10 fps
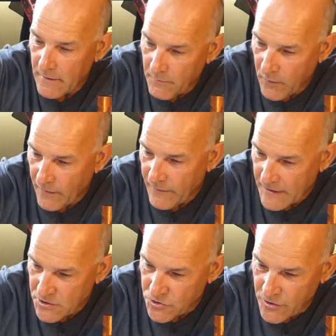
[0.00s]
putting
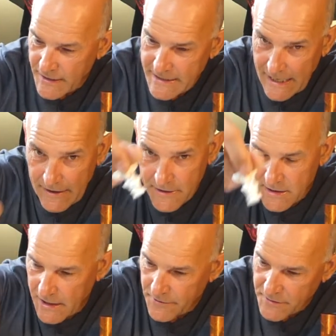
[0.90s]
these trees out
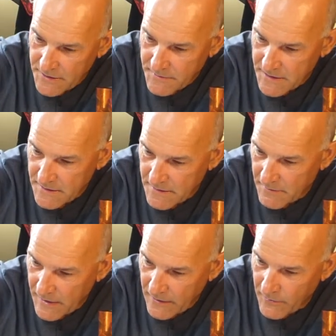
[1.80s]
and totems and a
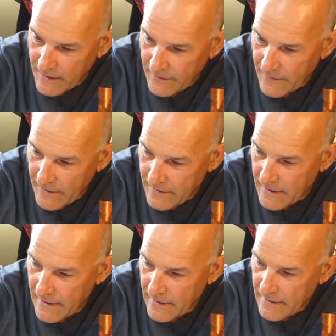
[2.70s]
bit quicker, then
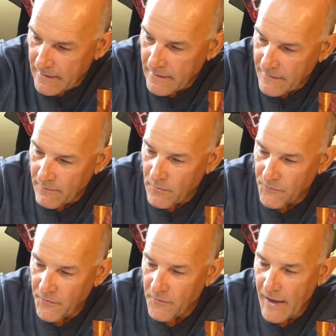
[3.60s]

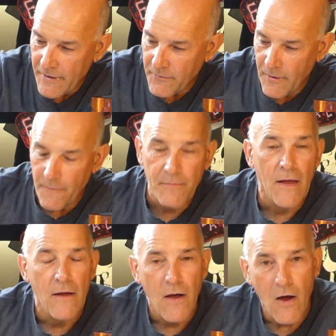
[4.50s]
we'll do that as well.
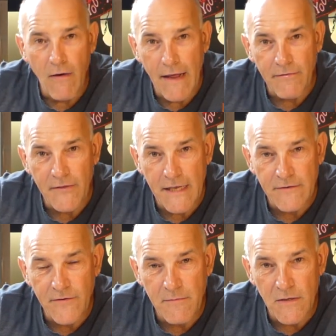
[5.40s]
Alright,
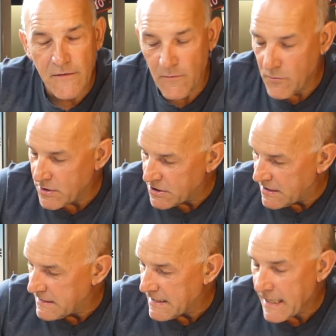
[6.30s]
thanks very much for
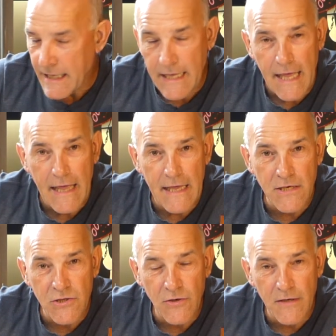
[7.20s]
watching. Take care,
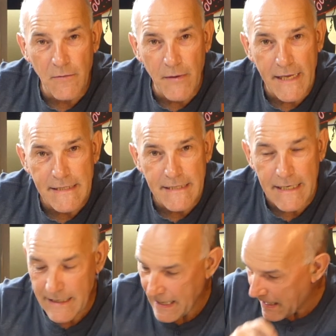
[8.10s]
enjoy
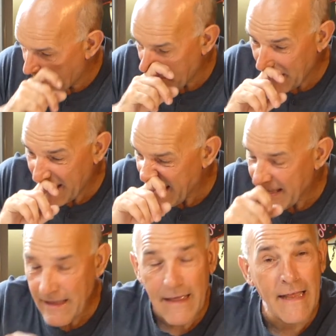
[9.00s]
painting and
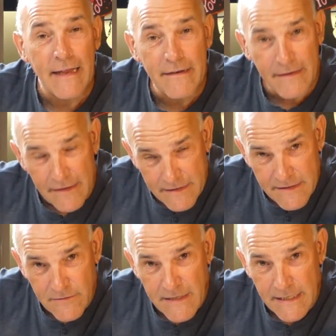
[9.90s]
playing, and
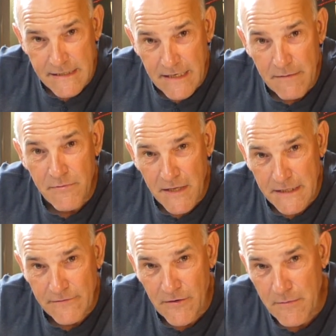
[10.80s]
until next time,
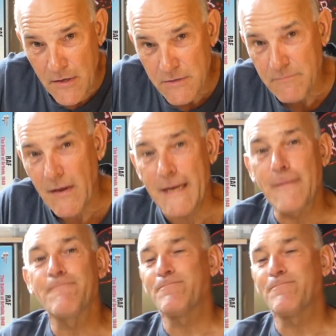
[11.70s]
thanks very much. Bye now.